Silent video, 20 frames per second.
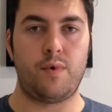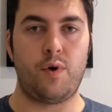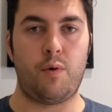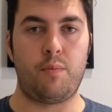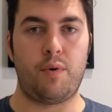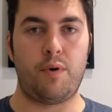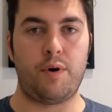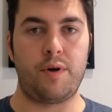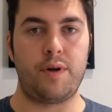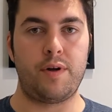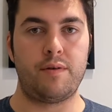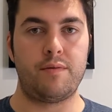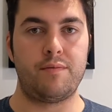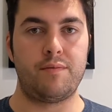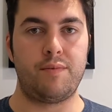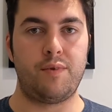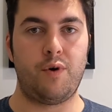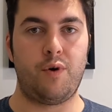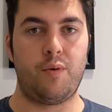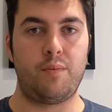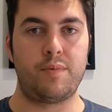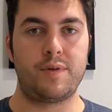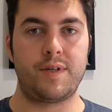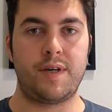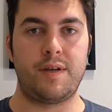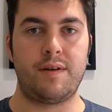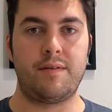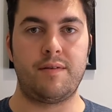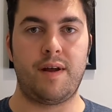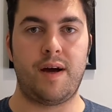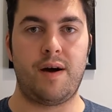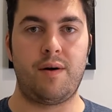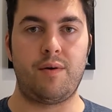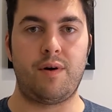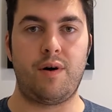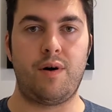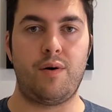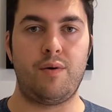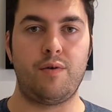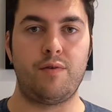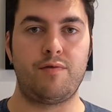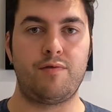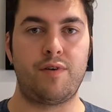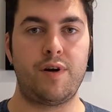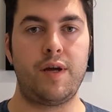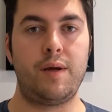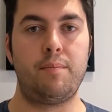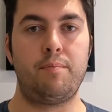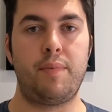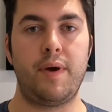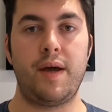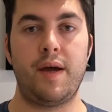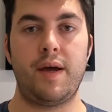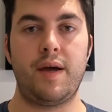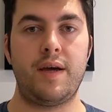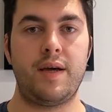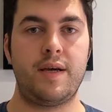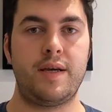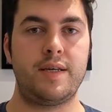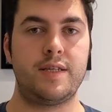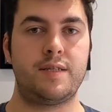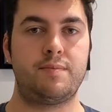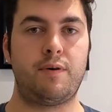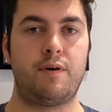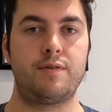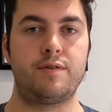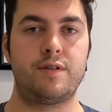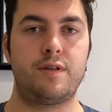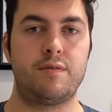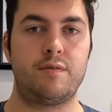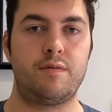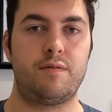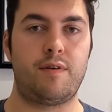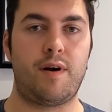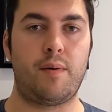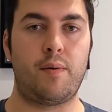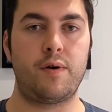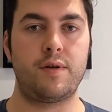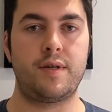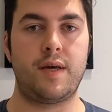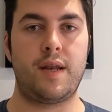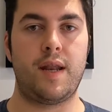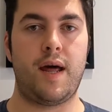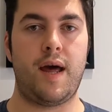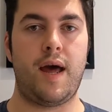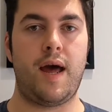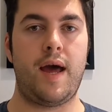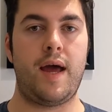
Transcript: 0.0% alcohol-free beer is supposed to represent